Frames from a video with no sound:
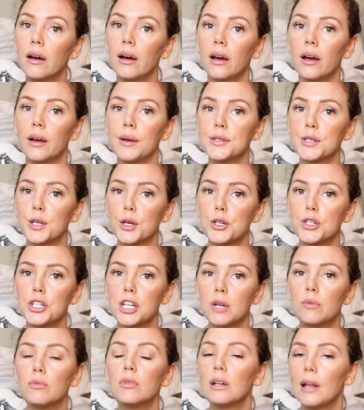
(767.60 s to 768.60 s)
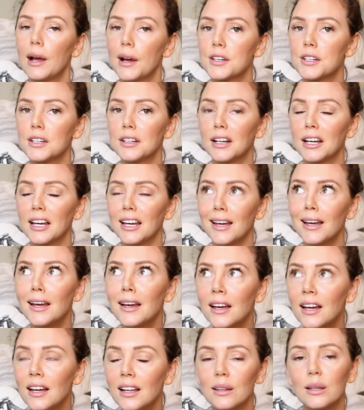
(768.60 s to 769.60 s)
it. So she
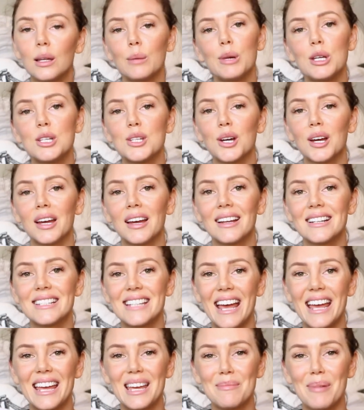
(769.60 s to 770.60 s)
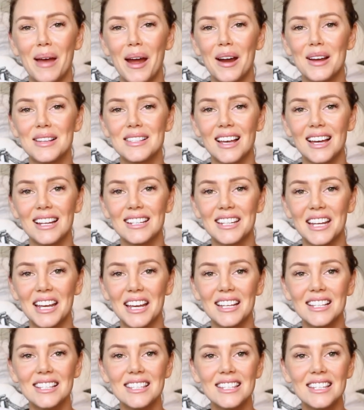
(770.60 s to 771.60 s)
reluctantly let me take a parasite
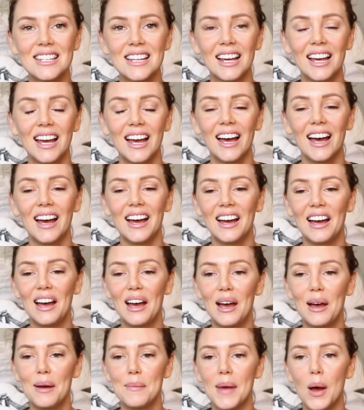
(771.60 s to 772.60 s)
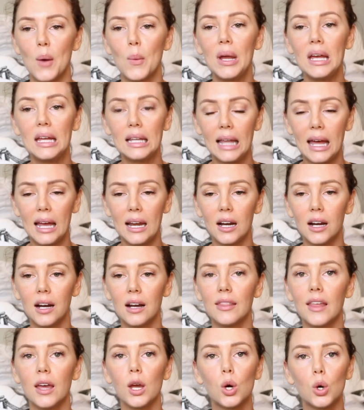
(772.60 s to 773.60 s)
test. A week
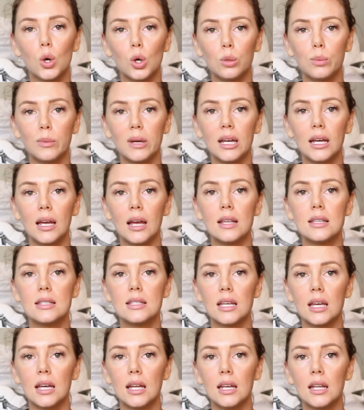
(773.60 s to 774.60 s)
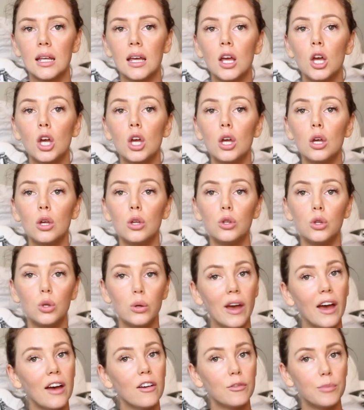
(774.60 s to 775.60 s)
later, they called me and said,
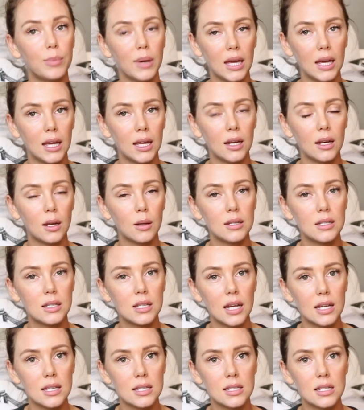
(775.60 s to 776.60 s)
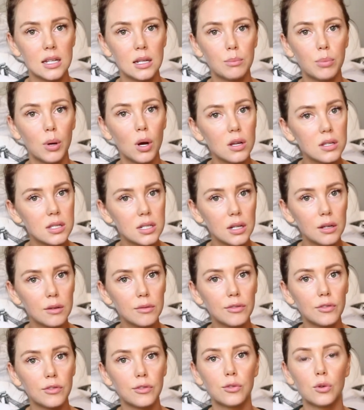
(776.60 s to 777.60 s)
"You have been tested
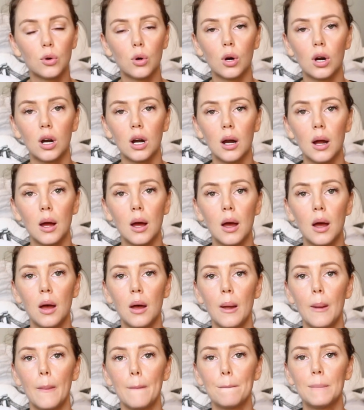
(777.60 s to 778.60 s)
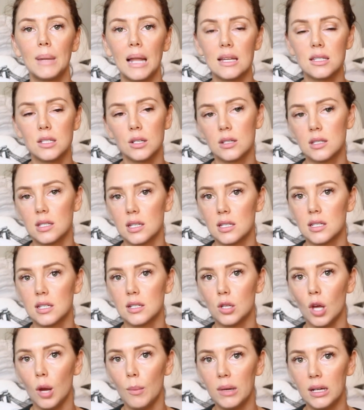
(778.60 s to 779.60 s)
positive for
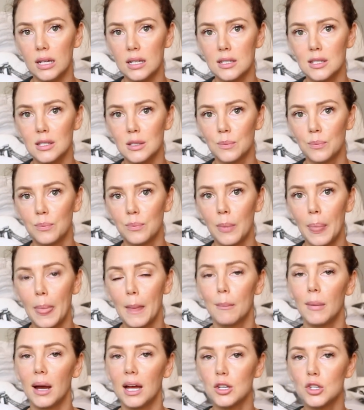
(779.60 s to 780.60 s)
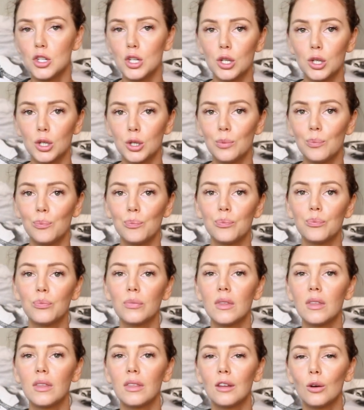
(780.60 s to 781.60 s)
Blastocystis hominis." Mind you,
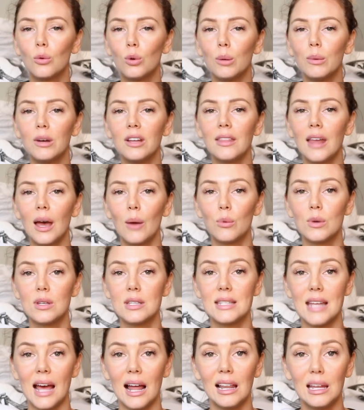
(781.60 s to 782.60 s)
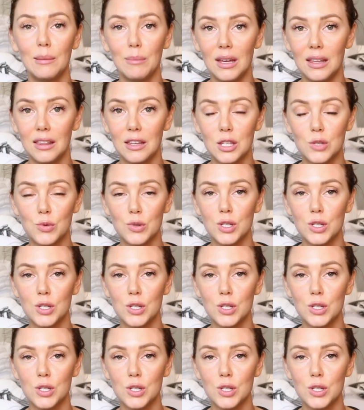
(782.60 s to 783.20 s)
the woman that was telling me these